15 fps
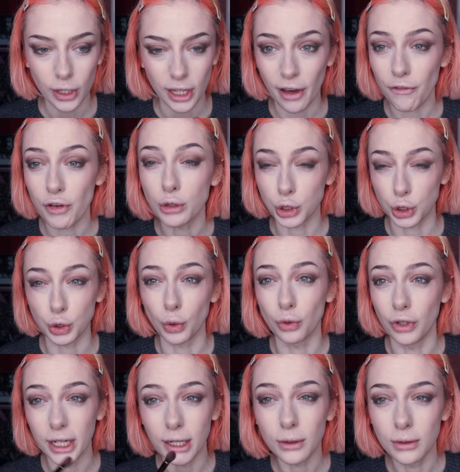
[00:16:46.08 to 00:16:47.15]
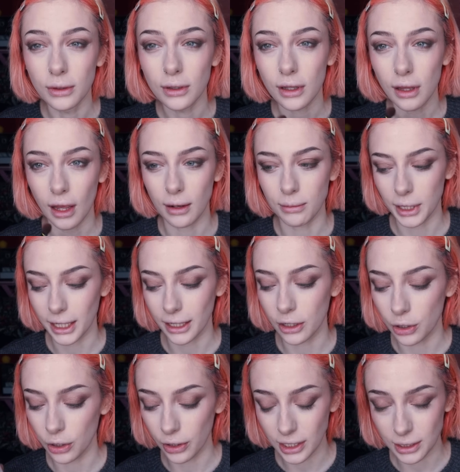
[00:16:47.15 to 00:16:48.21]
like it feels so real that I'm
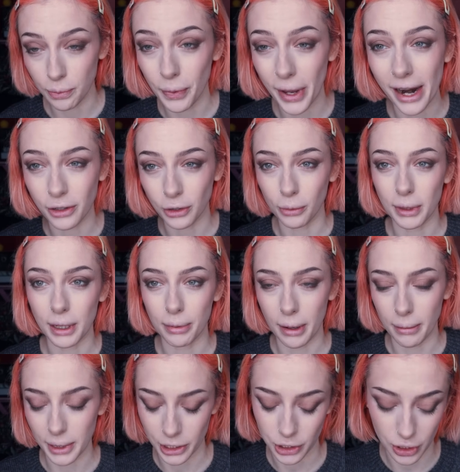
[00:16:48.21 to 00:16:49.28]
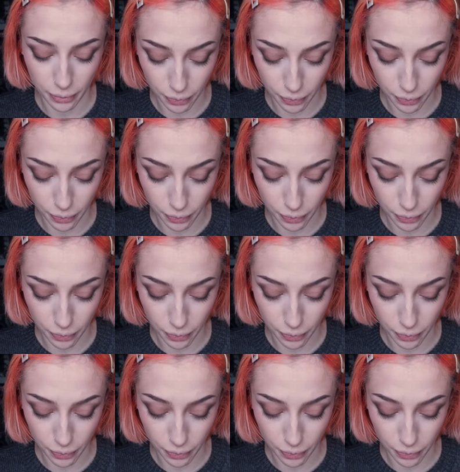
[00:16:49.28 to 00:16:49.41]
like, this better not be a premonition.